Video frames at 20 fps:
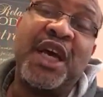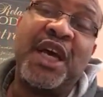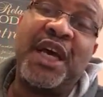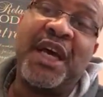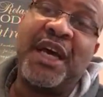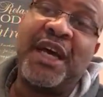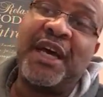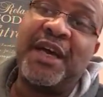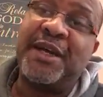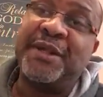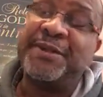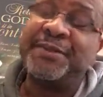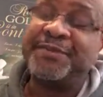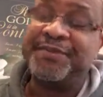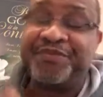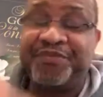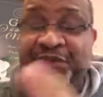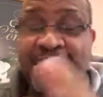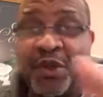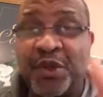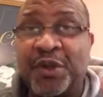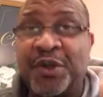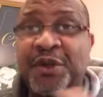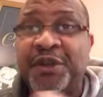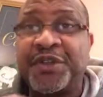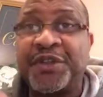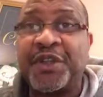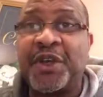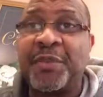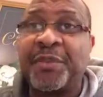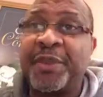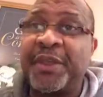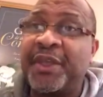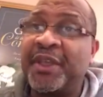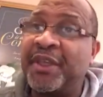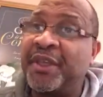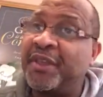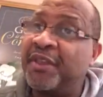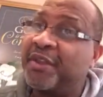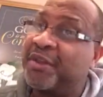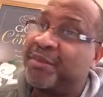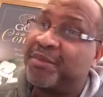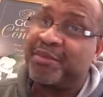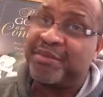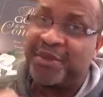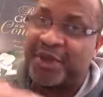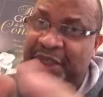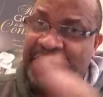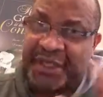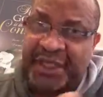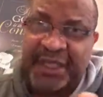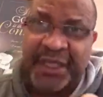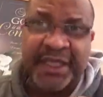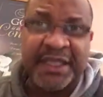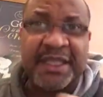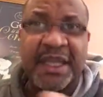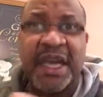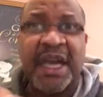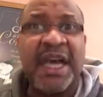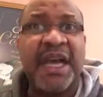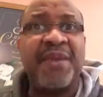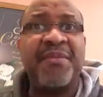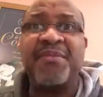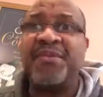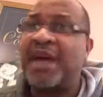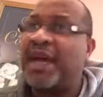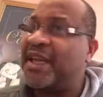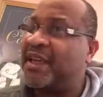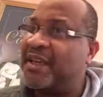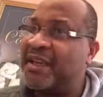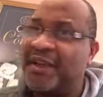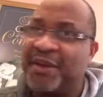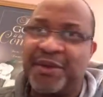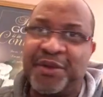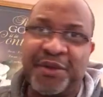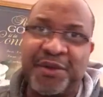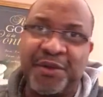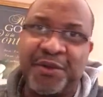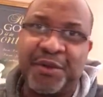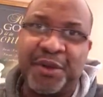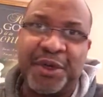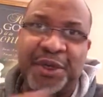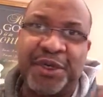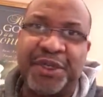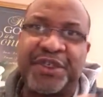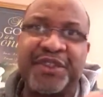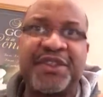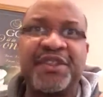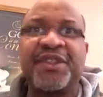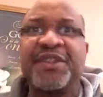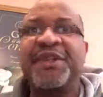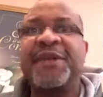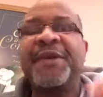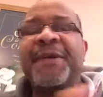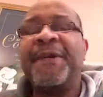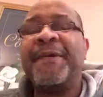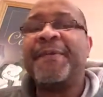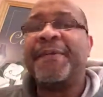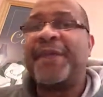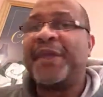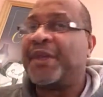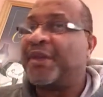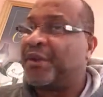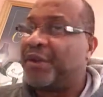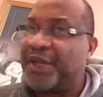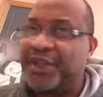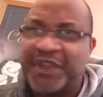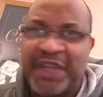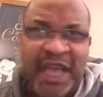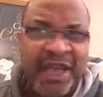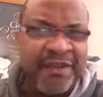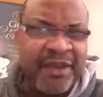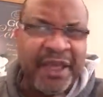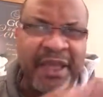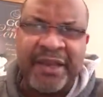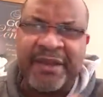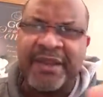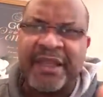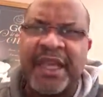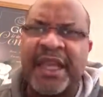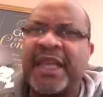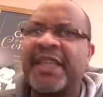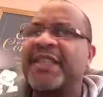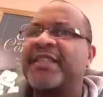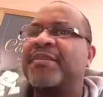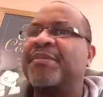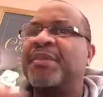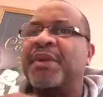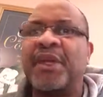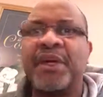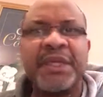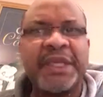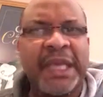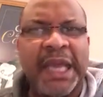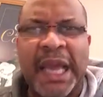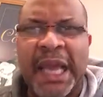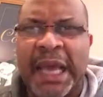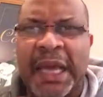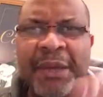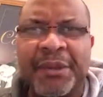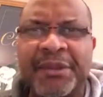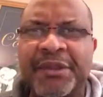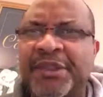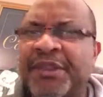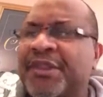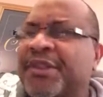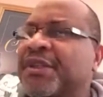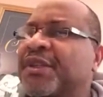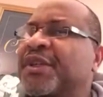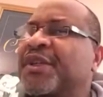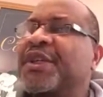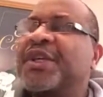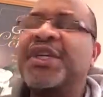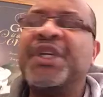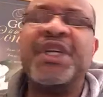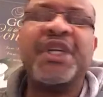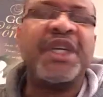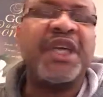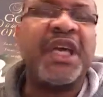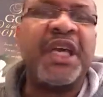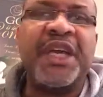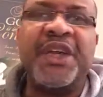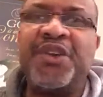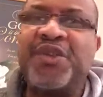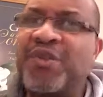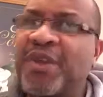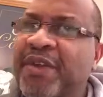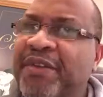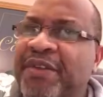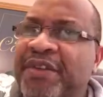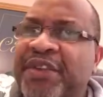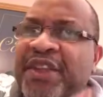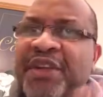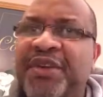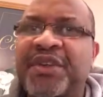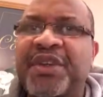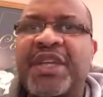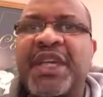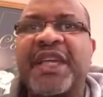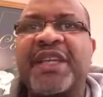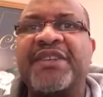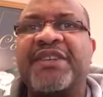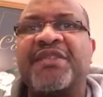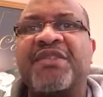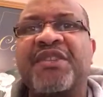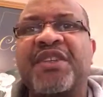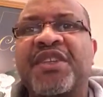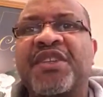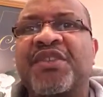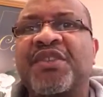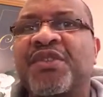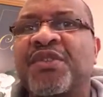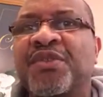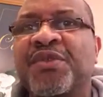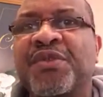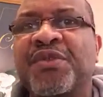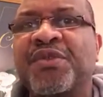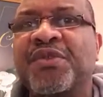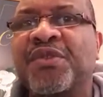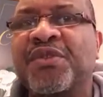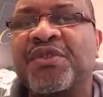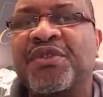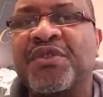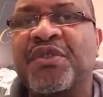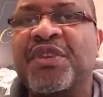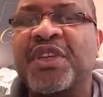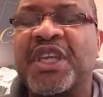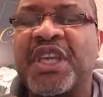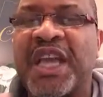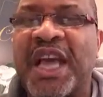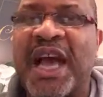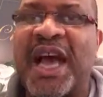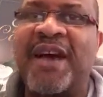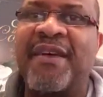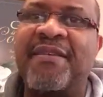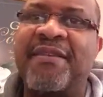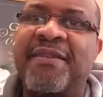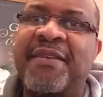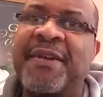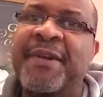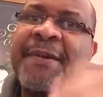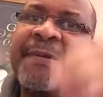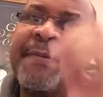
uh, colonoscopy, prostate exam. I did the whole works you know, HIV AIDS test, blood count, uh, do every single test you need to do so you can have